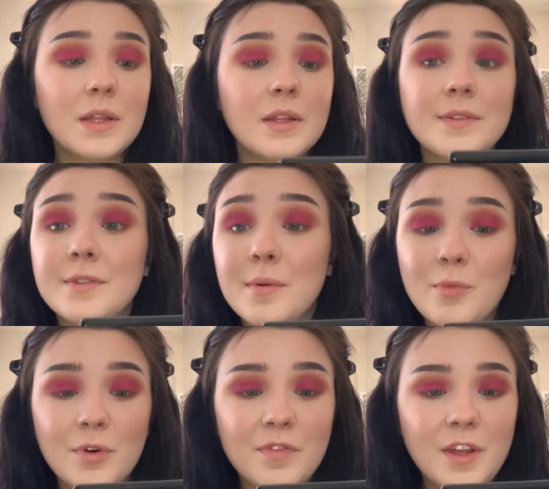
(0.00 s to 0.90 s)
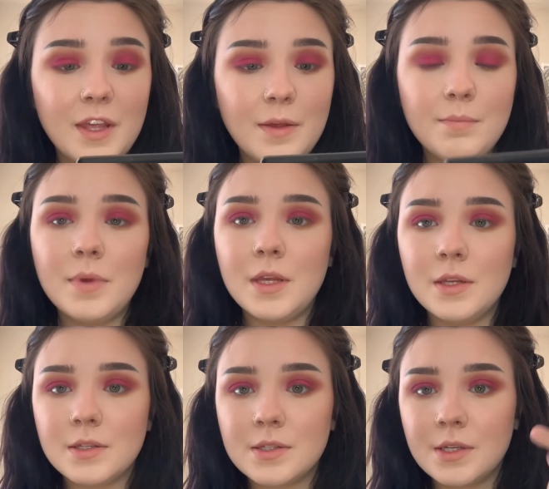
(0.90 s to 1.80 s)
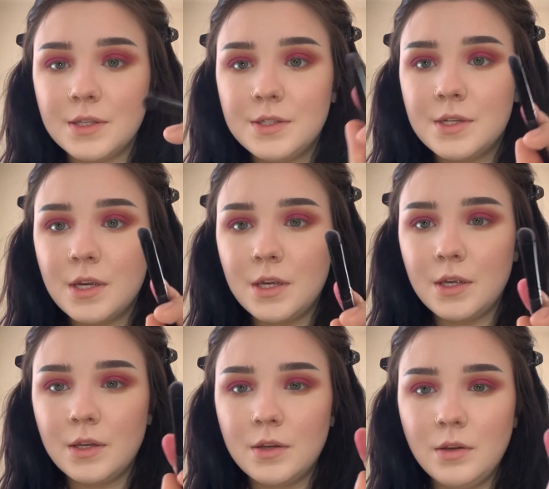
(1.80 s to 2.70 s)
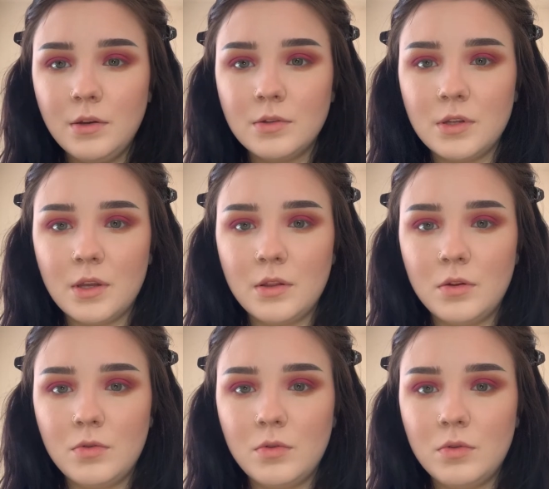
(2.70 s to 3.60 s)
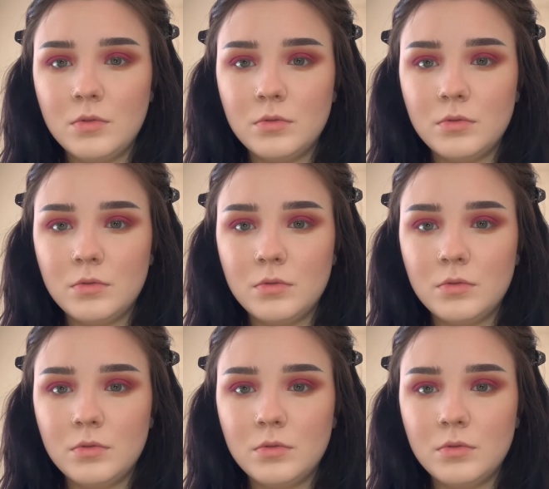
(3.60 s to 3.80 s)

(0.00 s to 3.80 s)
This is the Morphe MB16. It's like a little